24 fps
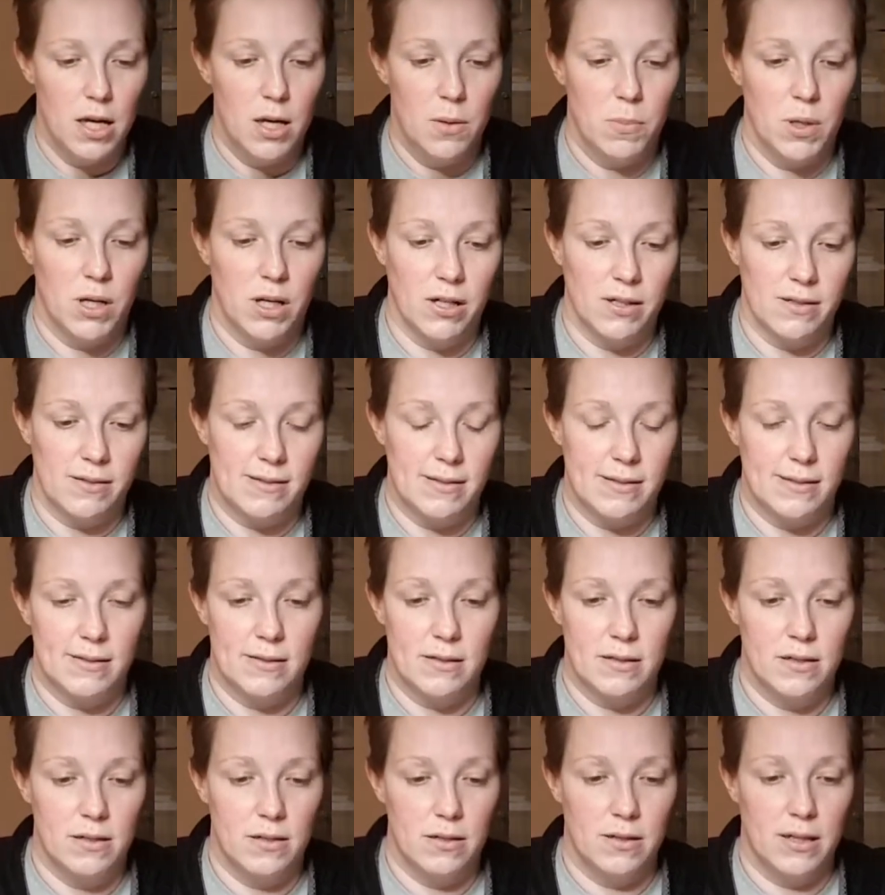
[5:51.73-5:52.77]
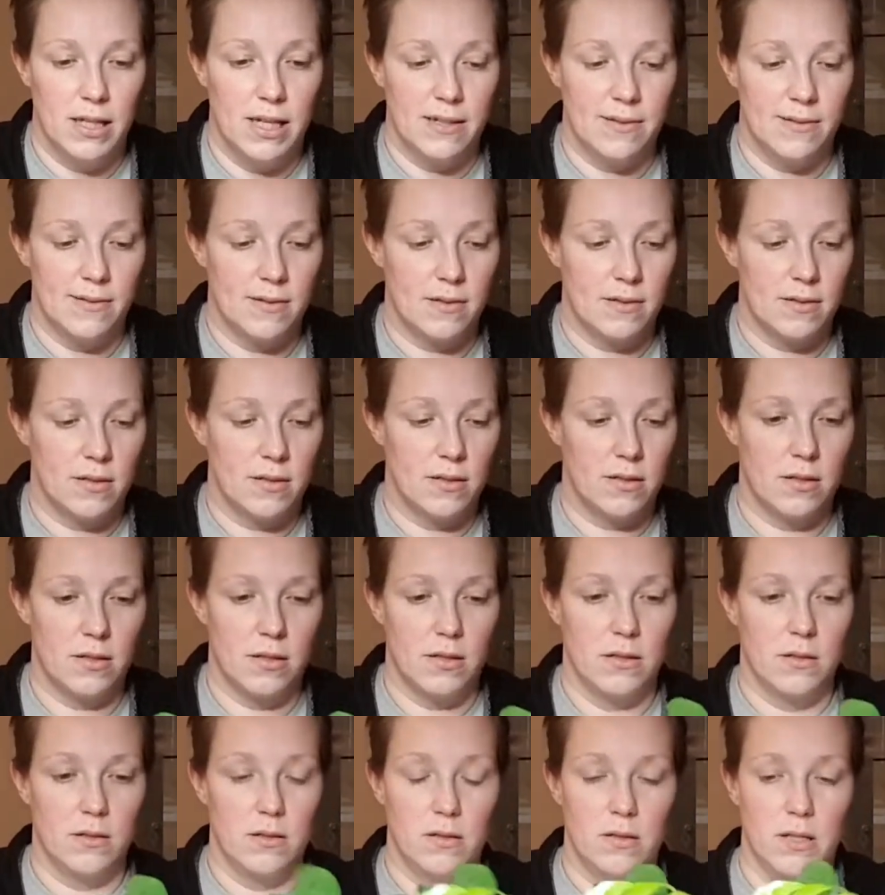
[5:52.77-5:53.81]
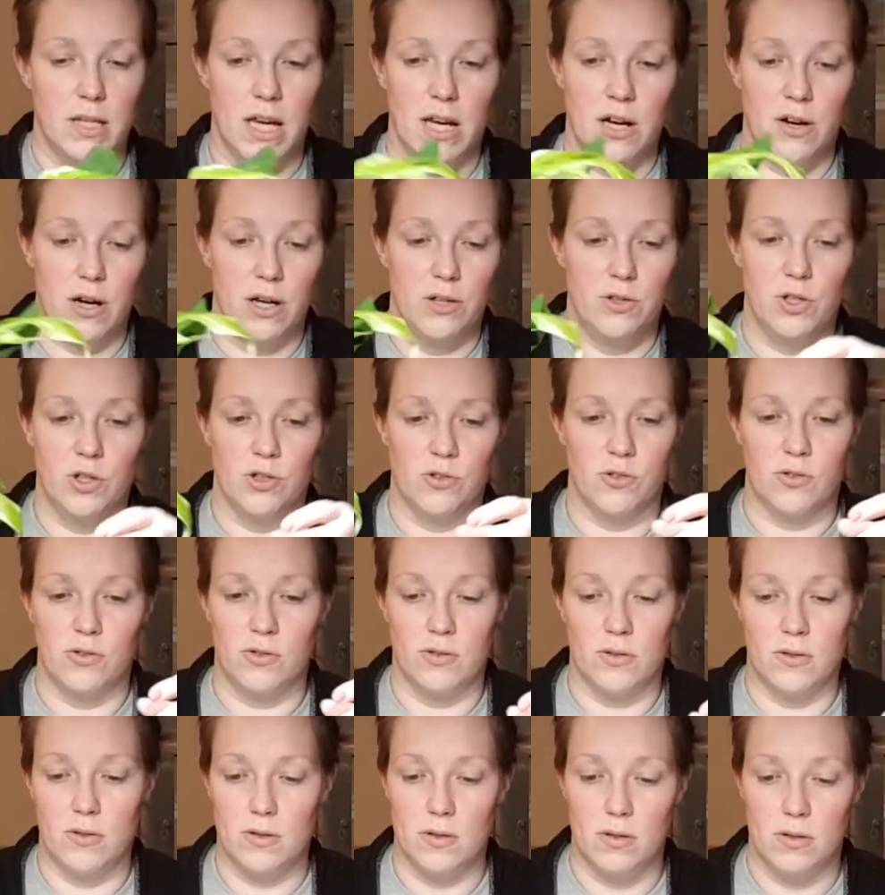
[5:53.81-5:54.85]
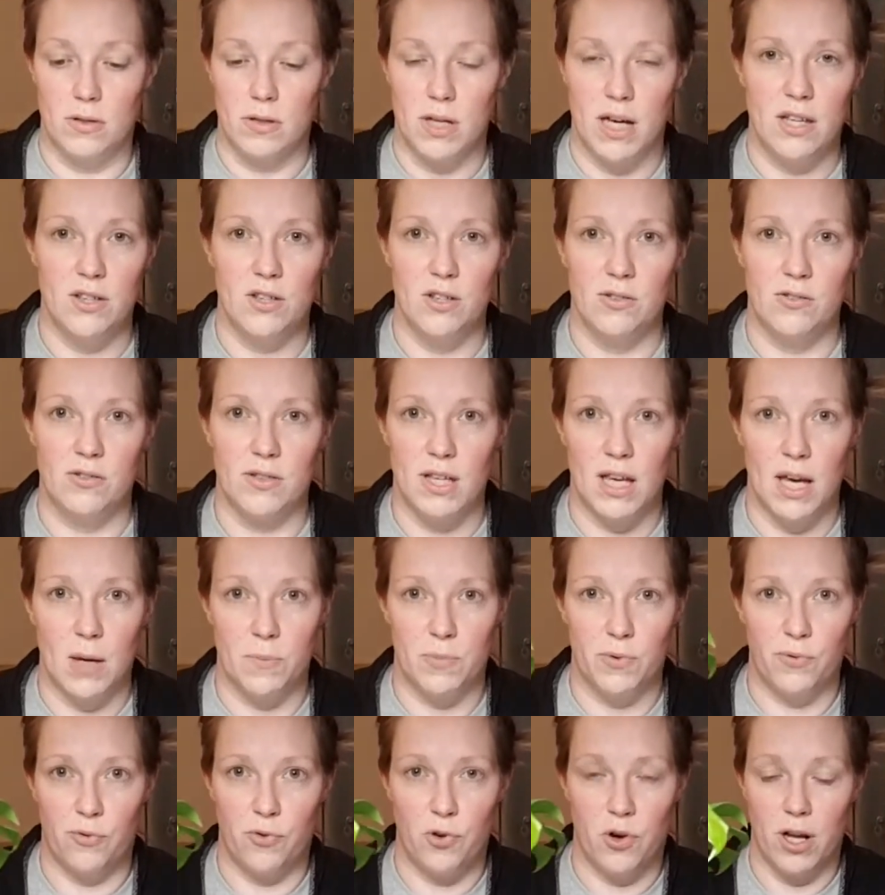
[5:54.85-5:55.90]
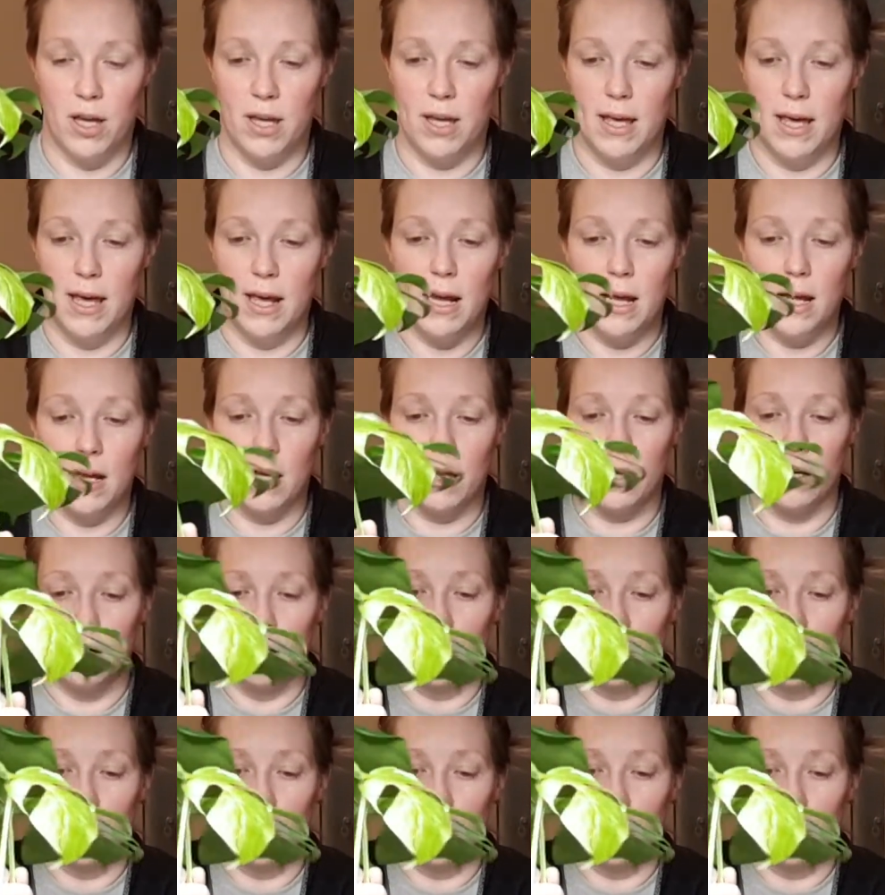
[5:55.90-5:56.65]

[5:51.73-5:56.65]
because last year I just kept forgetting